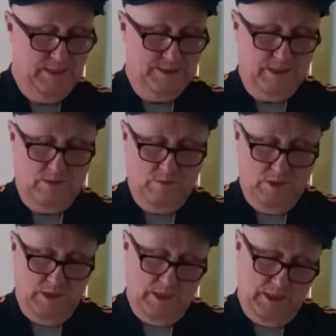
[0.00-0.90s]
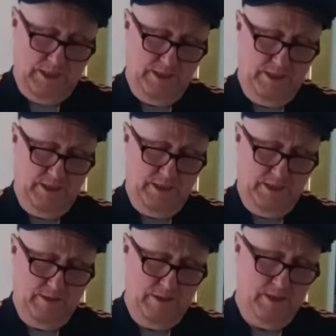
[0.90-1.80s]
So in
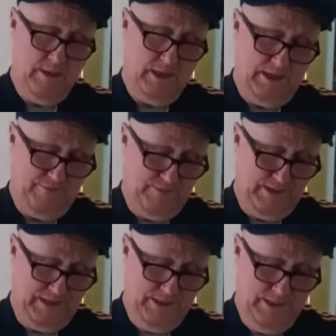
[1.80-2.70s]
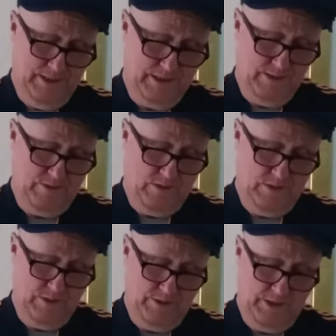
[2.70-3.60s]
the Afnan, you've
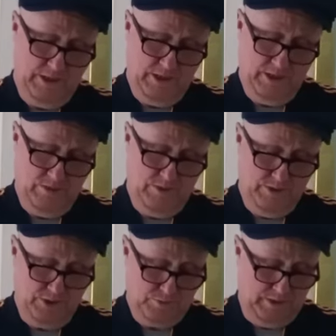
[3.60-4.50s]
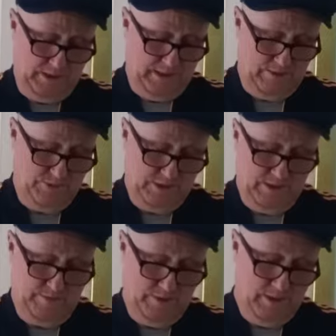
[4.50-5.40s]
got the oud and the sweet note
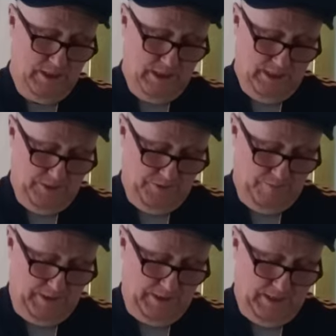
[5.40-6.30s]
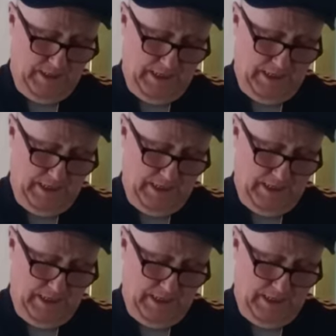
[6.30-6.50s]
and the, the mid.